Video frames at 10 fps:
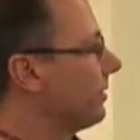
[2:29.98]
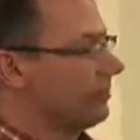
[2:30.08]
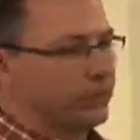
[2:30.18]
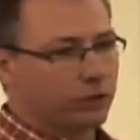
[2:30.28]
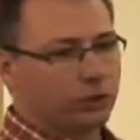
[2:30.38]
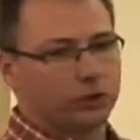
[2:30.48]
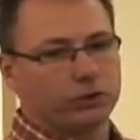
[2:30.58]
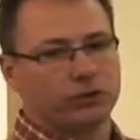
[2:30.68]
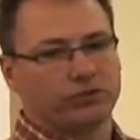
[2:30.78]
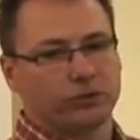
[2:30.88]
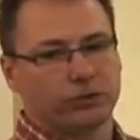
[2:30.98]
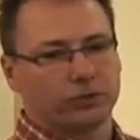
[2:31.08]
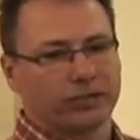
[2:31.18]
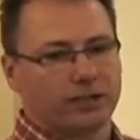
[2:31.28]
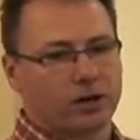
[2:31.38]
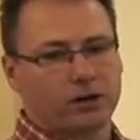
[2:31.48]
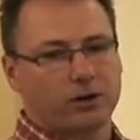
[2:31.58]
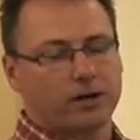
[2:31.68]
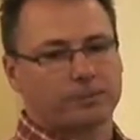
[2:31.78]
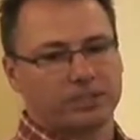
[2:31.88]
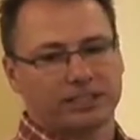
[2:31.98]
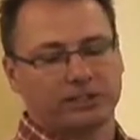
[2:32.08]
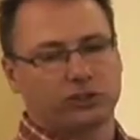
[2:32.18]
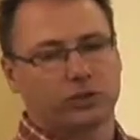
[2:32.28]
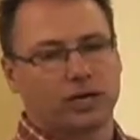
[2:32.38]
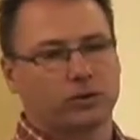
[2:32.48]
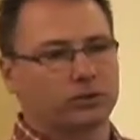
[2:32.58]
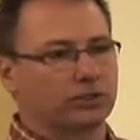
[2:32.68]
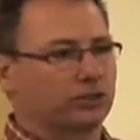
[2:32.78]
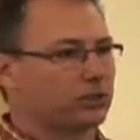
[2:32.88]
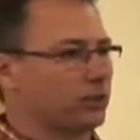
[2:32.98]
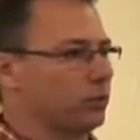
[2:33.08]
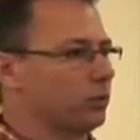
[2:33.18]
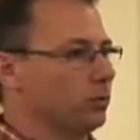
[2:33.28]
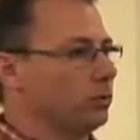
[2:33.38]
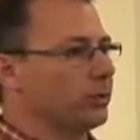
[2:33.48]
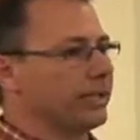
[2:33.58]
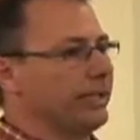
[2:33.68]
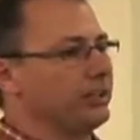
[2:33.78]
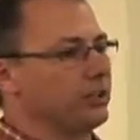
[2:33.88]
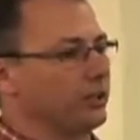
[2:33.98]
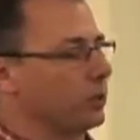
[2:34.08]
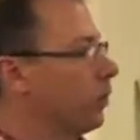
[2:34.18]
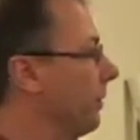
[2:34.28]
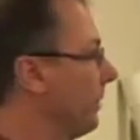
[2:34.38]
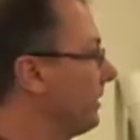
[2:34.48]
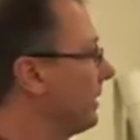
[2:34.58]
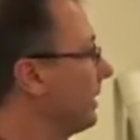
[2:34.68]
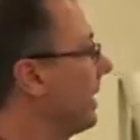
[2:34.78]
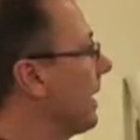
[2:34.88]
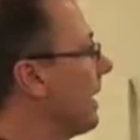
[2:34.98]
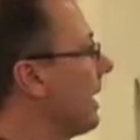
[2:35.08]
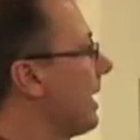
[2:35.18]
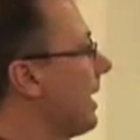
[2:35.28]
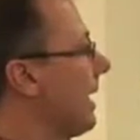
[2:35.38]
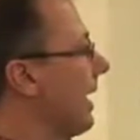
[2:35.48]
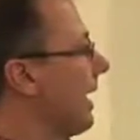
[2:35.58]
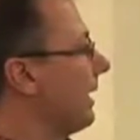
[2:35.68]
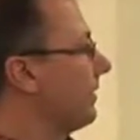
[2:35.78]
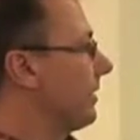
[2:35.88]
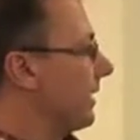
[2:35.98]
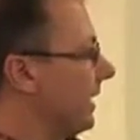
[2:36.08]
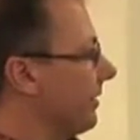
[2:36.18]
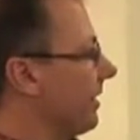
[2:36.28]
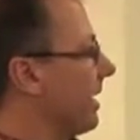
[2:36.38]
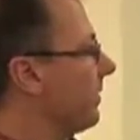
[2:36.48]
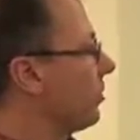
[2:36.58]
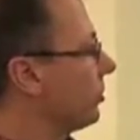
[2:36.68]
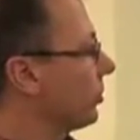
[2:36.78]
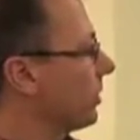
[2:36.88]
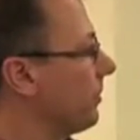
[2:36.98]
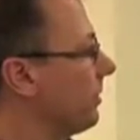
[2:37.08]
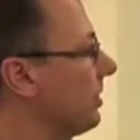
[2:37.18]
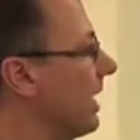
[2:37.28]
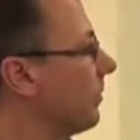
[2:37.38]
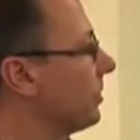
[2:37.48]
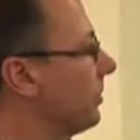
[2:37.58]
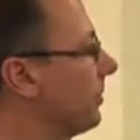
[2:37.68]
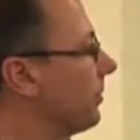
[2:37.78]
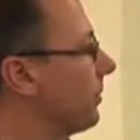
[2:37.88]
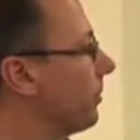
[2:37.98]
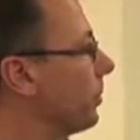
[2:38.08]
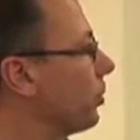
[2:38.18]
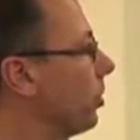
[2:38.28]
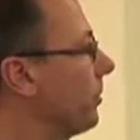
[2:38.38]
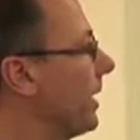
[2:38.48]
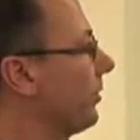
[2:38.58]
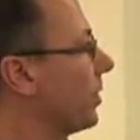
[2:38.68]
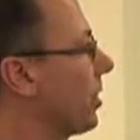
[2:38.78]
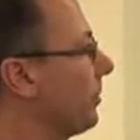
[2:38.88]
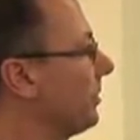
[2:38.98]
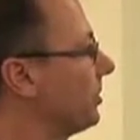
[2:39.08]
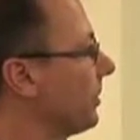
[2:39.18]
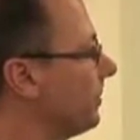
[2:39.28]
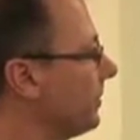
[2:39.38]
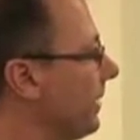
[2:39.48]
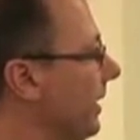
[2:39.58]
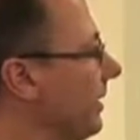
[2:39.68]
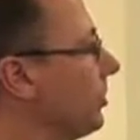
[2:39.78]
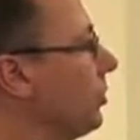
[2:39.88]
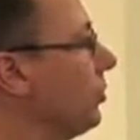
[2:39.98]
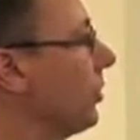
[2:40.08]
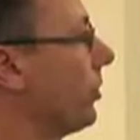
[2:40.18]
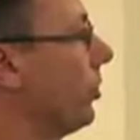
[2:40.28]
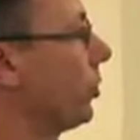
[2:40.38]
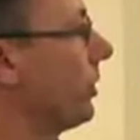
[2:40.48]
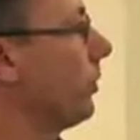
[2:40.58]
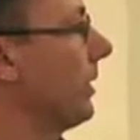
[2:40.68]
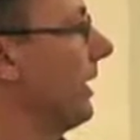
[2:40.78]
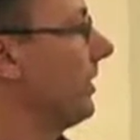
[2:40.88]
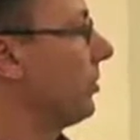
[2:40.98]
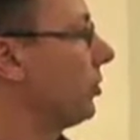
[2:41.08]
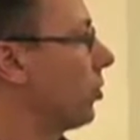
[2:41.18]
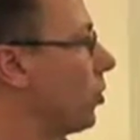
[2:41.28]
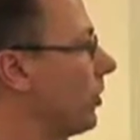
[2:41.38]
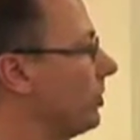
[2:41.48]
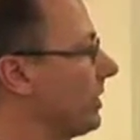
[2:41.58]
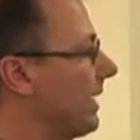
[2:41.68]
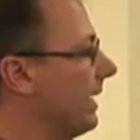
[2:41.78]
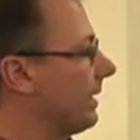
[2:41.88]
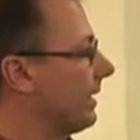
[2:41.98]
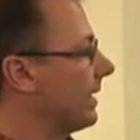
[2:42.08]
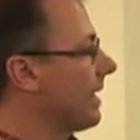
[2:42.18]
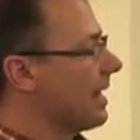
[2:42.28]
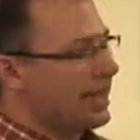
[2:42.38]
fill your car up, to heat your houses, to lubricate your equipment. And again, those are some examples of the petroleum hydrocarbons. And issues are usually related to storage and handling,